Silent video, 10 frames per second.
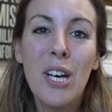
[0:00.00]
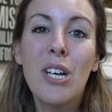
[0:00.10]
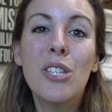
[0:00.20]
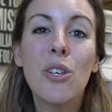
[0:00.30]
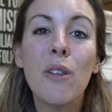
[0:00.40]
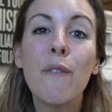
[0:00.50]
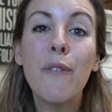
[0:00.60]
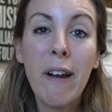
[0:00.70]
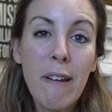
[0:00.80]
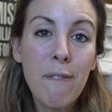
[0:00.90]
So the
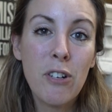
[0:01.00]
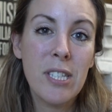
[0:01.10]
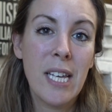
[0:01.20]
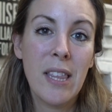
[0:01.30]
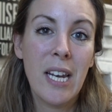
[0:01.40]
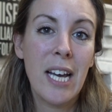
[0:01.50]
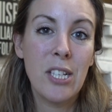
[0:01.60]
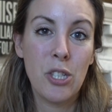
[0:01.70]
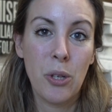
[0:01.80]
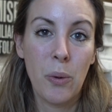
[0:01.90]
very first thing that I
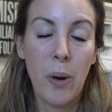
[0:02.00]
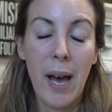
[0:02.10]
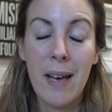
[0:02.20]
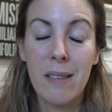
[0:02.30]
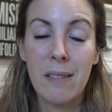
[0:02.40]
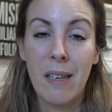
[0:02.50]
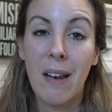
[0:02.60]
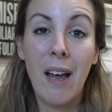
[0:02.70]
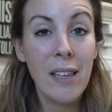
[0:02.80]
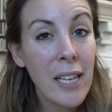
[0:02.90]
do as an
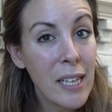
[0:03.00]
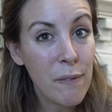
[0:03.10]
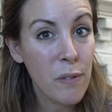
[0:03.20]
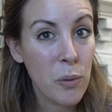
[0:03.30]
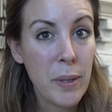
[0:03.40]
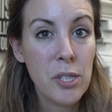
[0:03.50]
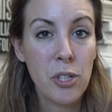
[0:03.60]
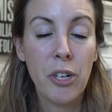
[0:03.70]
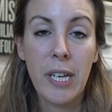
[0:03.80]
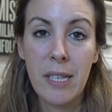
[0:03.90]
online
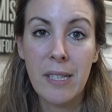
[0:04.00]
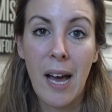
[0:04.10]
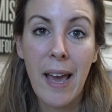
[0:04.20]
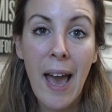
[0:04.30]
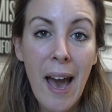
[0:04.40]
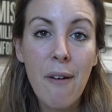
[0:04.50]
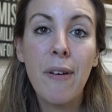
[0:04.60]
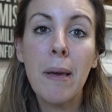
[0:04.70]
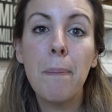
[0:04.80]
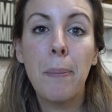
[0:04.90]
influencer is I have
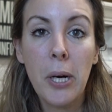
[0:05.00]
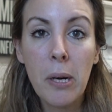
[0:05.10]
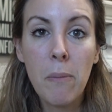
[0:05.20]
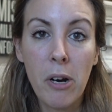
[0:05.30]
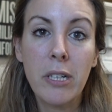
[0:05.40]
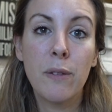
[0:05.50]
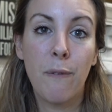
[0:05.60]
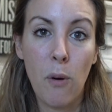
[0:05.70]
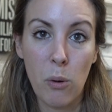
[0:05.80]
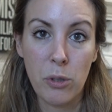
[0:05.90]
a bookmarked
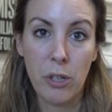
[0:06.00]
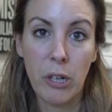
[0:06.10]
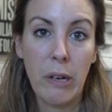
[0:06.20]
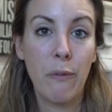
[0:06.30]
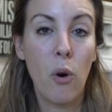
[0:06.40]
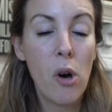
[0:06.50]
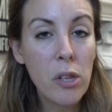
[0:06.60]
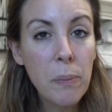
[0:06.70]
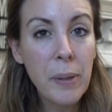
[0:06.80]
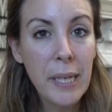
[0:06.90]
folder of
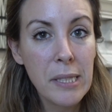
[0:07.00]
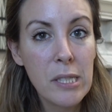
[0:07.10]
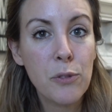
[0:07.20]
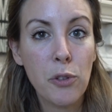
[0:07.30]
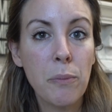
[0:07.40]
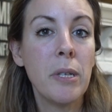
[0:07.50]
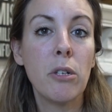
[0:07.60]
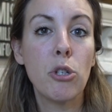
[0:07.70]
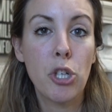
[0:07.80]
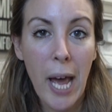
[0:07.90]
all the places for me
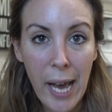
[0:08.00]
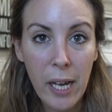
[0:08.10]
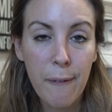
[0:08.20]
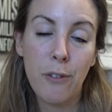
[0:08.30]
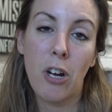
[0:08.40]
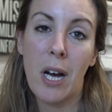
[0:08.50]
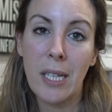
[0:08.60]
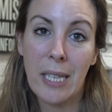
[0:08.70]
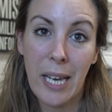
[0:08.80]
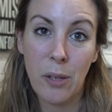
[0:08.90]
to check for
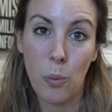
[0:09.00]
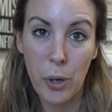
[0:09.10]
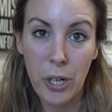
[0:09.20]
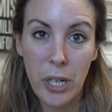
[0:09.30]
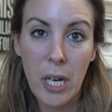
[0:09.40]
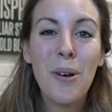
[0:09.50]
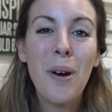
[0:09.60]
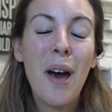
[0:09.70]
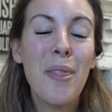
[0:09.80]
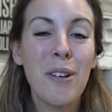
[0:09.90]
online work.
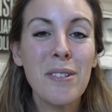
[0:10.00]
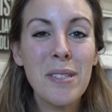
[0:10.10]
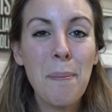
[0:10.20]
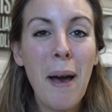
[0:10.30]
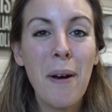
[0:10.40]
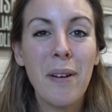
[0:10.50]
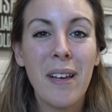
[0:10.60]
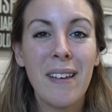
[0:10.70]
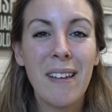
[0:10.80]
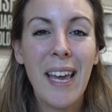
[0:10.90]
So there's
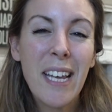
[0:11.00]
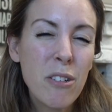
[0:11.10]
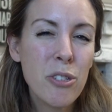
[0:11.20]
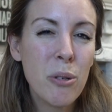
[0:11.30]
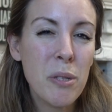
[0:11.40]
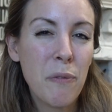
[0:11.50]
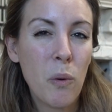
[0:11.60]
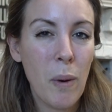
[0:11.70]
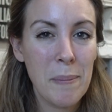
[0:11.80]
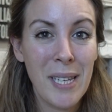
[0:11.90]
about 8 or so
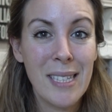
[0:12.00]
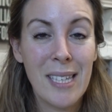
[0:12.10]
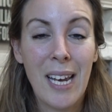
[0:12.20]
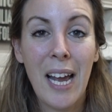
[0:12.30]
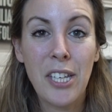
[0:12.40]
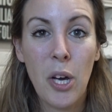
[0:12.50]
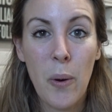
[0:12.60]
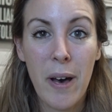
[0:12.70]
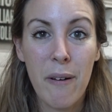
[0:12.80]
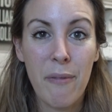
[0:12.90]
different websites that I
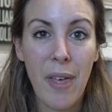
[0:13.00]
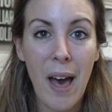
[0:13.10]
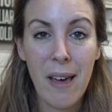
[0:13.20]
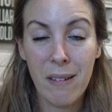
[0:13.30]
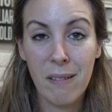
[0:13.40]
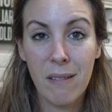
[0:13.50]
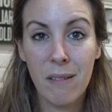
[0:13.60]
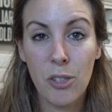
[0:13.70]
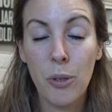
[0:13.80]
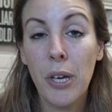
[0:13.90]
know of that
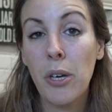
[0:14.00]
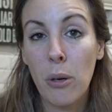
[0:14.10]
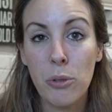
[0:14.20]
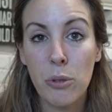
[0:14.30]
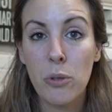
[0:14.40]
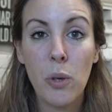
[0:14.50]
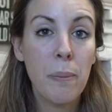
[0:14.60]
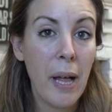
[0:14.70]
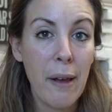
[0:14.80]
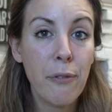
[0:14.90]
you can go to
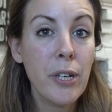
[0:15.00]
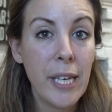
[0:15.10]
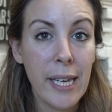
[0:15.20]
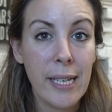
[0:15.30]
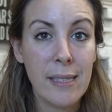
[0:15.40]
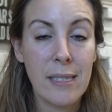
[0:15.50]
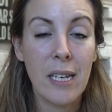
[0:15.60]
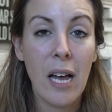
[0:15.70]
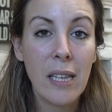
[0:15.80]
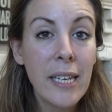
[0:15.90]
apply for gigs as
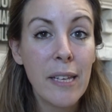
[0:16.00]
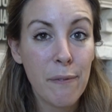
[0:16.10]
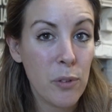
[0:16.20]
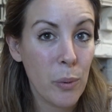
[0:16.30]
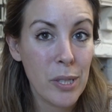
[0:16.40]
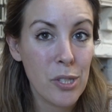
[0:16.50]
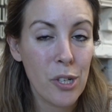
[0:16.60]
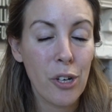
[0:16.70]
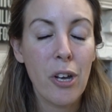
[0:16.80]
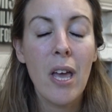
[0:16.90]
an online
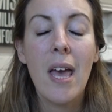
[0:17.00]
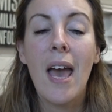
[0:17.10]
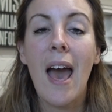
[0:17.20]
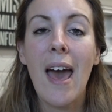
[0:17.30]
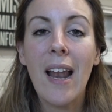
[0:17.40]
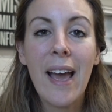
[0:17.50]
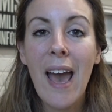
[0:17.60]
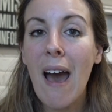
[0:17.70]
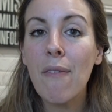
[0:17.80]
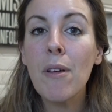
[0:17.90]
influencer. And I
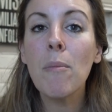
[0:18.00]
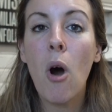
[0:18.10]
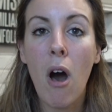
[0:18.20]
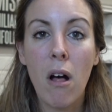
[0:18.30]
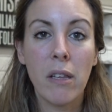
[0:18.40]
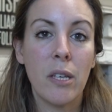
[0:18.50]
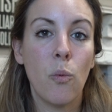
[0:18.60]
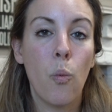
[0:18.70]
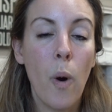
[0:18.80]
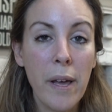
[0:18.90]
have them all
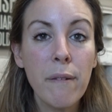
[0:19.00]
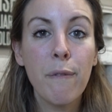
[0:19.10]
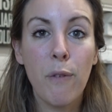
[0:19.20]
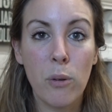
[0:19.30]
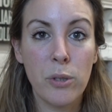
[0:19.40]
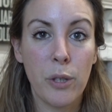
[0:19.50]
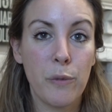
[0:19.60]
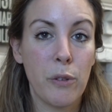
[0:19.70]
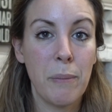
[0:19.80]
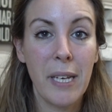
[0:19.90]
in one folder
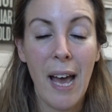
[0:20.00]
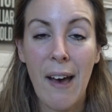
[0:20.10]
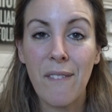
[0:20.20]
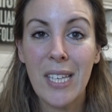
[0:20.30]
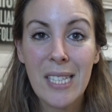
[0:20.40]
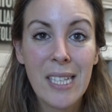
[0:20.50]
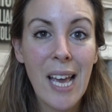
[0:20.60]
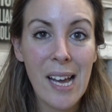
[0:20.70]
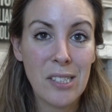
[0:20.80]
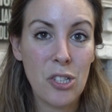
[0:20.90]
for me to have
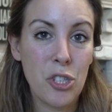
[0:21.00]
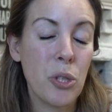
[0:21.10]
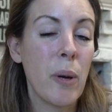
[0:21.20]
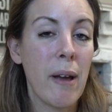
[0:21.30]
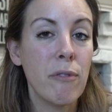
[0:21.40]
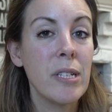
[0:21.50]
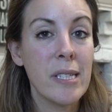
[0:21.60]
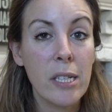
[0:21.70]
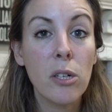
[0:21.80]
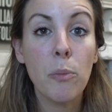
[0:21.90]
easy access to every
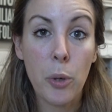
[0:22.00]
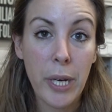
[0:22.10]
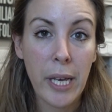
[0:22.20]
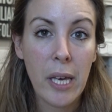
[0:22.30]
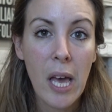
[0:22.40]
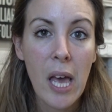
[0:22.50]
single morning.